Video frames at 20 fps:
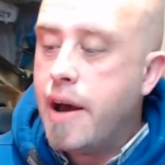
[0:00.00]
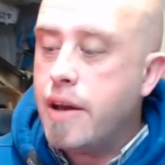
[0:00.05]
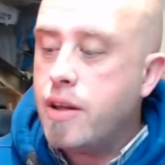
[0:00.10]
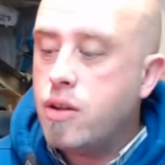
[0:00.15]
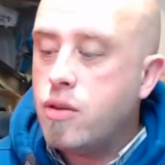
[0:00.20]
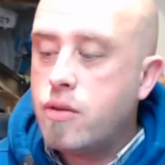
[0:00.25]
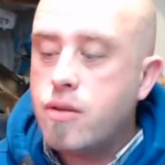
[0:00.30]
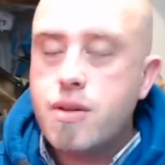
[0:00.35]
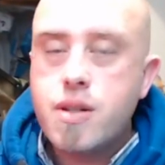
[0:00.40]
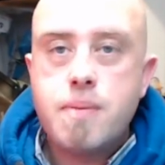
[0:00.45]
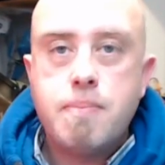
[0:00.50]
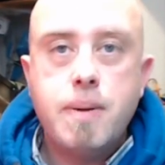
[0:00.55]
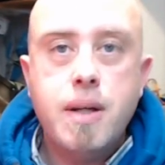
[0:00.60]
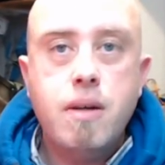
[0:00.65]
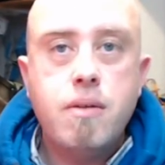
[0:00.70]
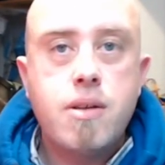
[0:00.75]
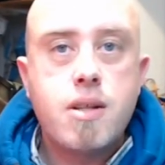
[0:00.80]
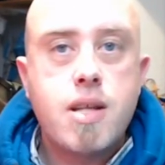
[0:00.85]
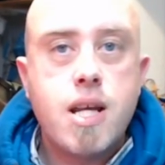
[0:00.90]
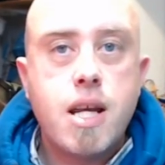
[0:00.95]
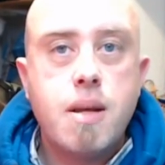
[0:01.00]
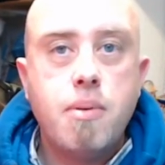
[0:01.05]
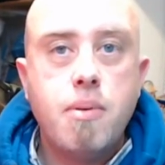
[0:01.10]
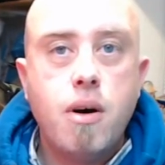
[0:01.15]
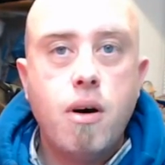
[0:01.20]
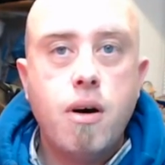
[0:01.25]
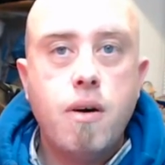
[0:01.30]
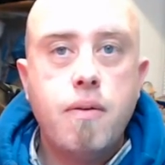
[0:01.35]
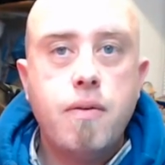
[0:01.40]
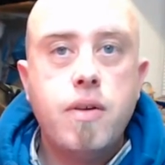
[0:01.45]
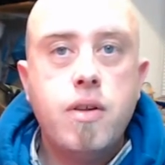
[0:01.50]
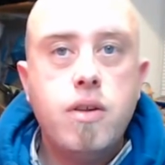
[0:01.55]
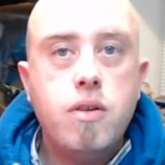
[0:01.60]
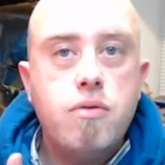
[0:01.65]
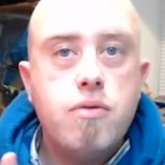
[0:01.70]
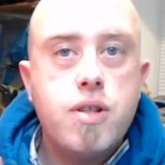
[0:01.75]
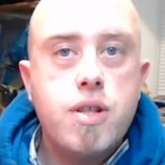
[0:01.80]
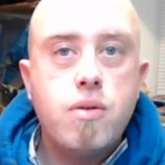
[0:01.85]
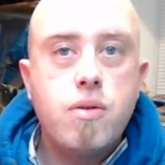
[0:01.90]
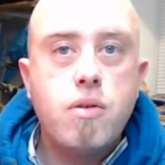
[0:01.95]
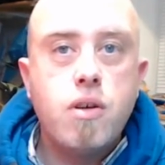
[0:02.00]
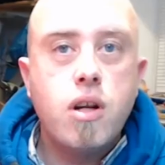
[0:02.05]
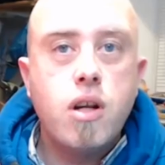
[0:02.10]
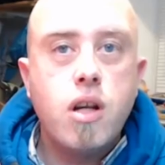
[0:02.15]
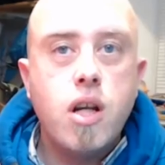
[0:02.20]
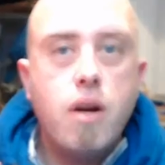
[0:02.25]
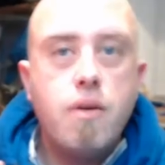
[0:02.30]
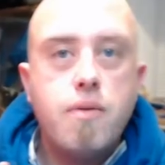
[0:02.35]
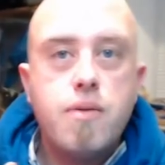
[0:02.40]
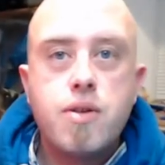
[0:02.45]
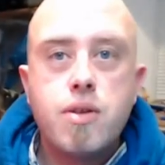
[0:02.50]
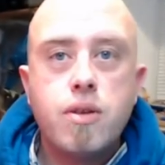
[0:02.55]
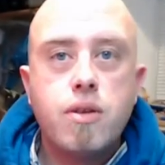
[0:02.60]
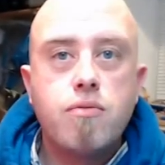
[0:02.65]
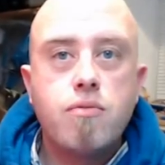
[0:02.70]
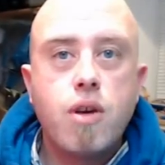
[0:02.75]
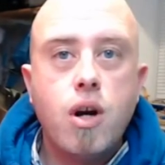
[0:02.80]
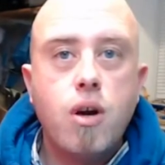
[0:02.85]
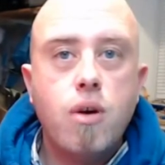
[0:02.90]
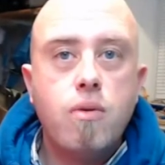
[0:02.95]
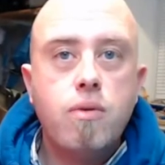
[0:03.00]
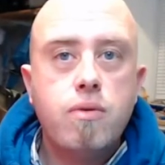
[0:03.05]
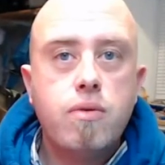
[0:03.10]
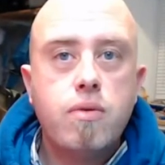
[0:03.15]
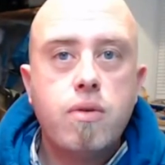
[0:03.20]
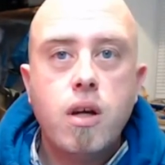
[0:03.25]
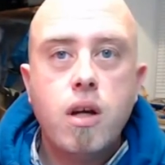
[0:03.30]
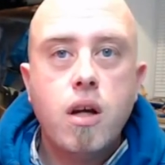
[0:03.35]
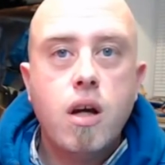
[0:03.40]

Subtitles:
you can just peel the tape off and you've still got loads on the roll